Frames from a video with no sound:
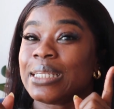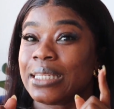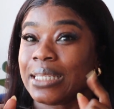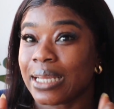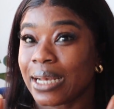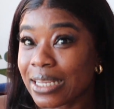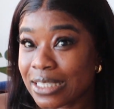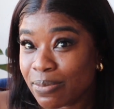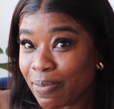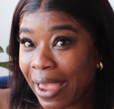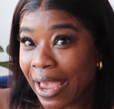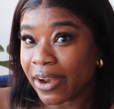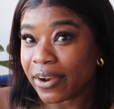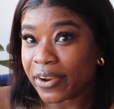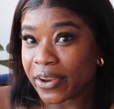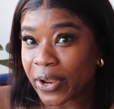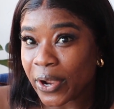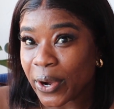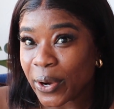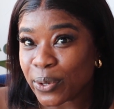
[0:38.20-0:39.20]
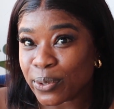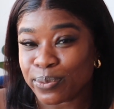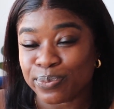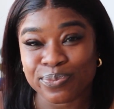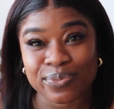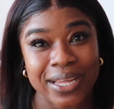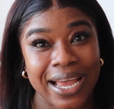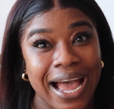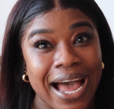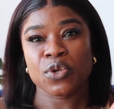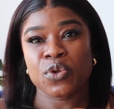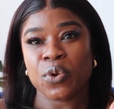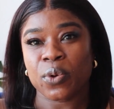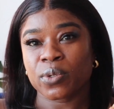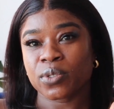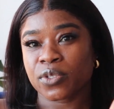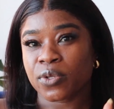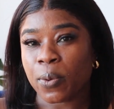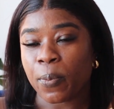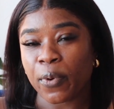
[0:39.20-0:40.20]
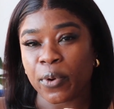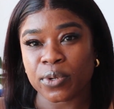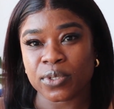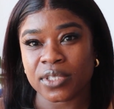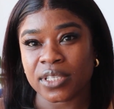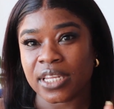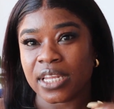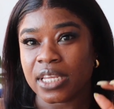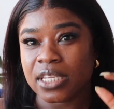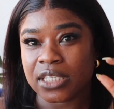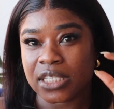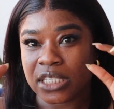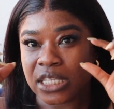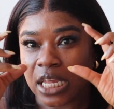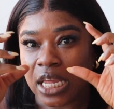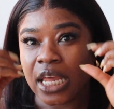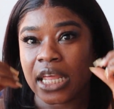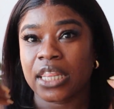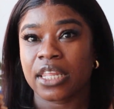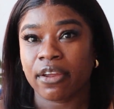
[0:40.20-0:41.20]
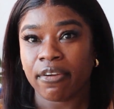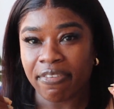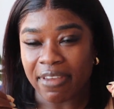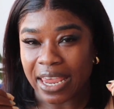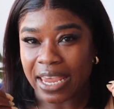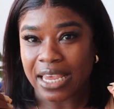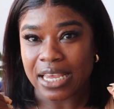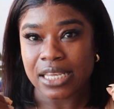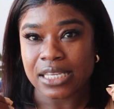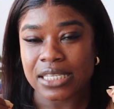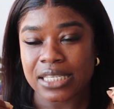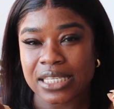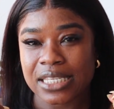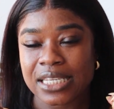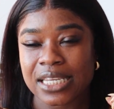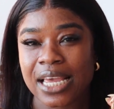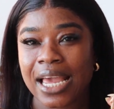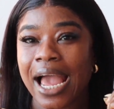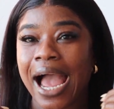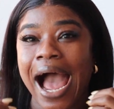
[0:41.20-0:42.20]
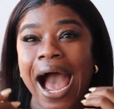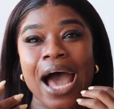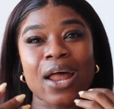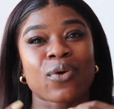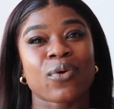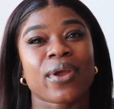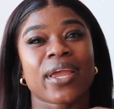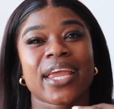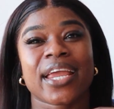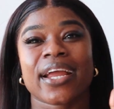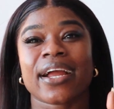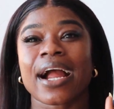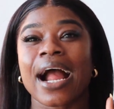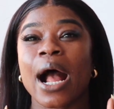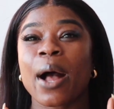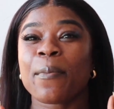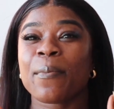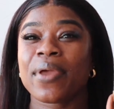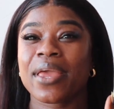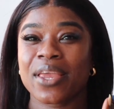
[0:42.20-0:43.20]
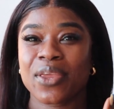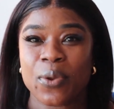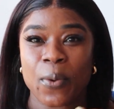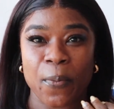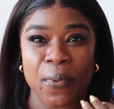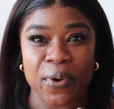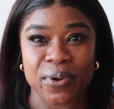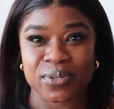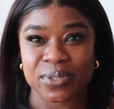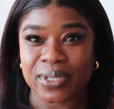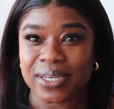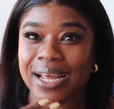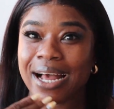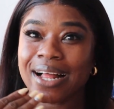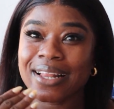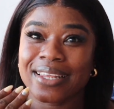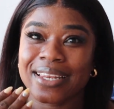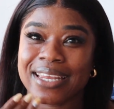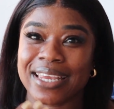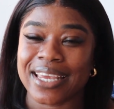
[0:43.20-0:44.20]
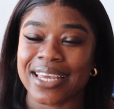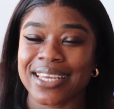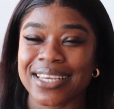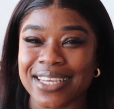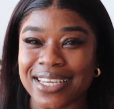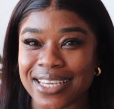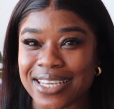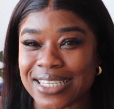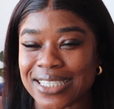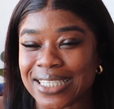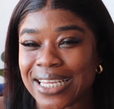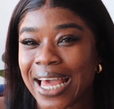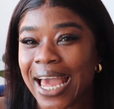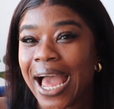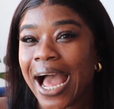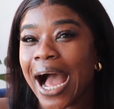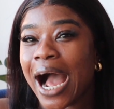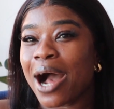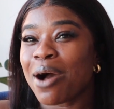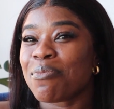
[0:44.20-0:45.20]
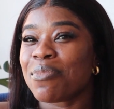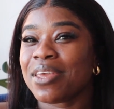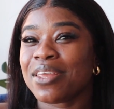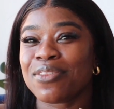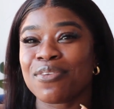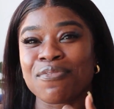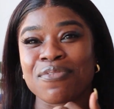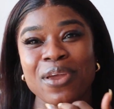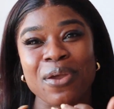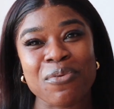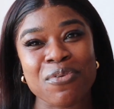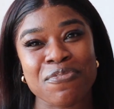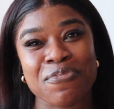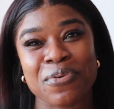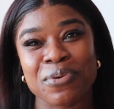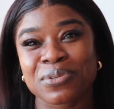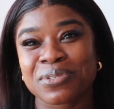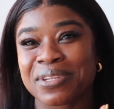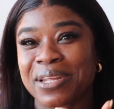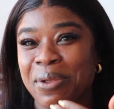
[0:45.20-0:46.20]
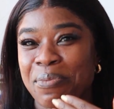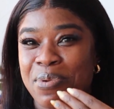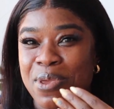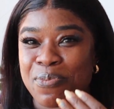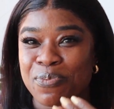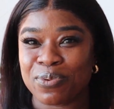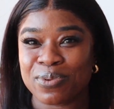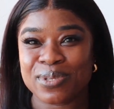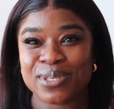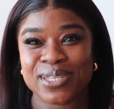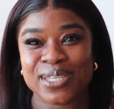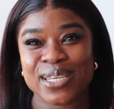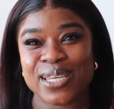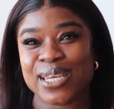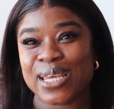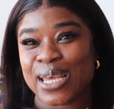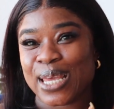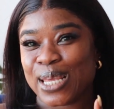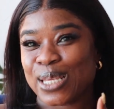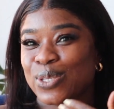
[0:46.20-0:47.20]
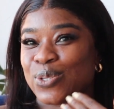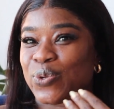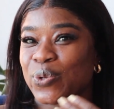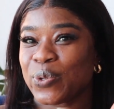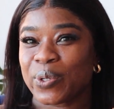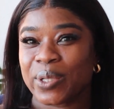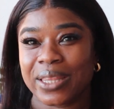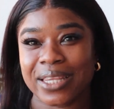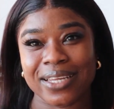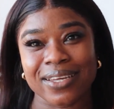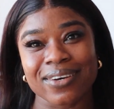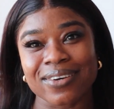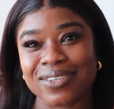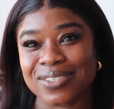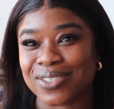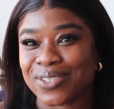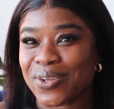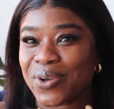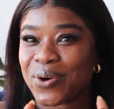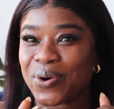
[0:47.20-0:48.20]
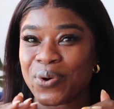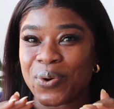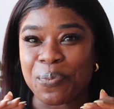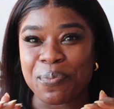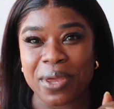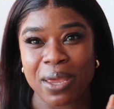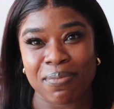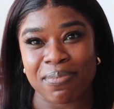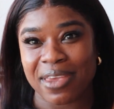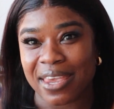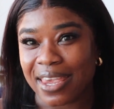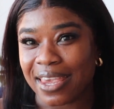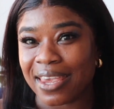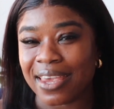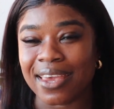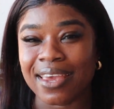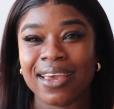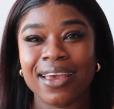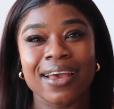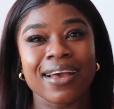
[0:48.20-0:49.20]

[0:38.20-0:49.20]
does matter, y'all. You notice on a person is their face. I don't care how big your personality is. I mean, the very first thing people see is your look. So baby,